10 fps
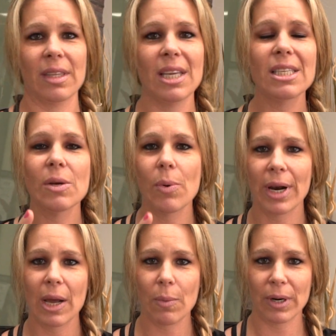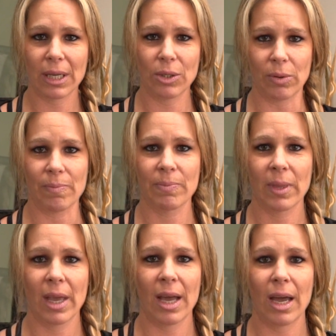This is what I want to do.
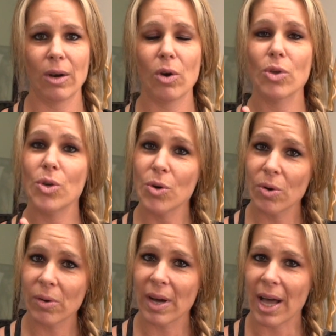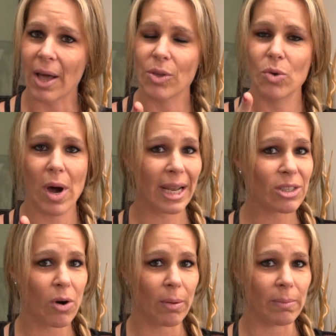I know you are at
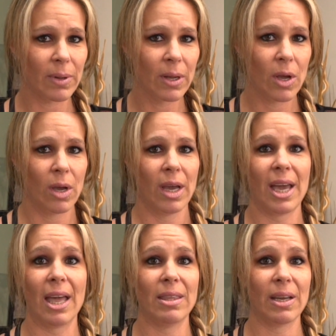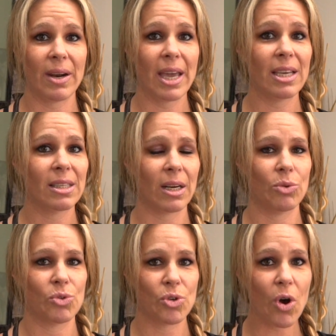home, and the gray start
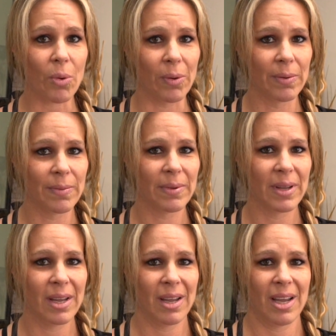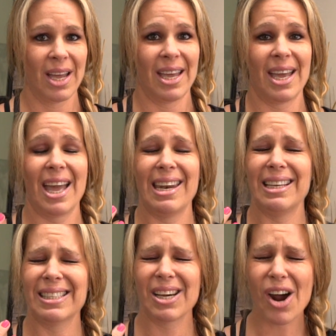to show. And
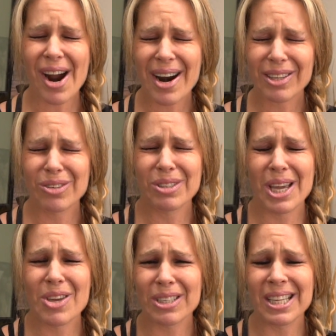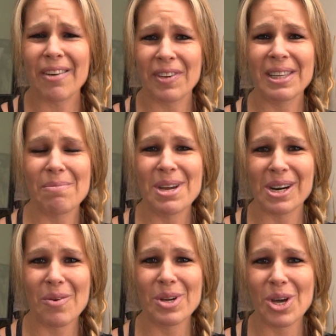it's hard to see yourself in the
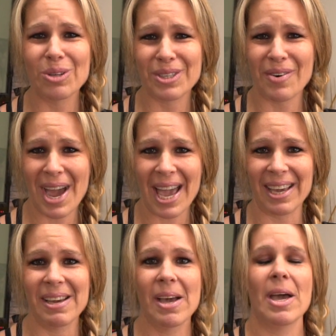mirror with those gray,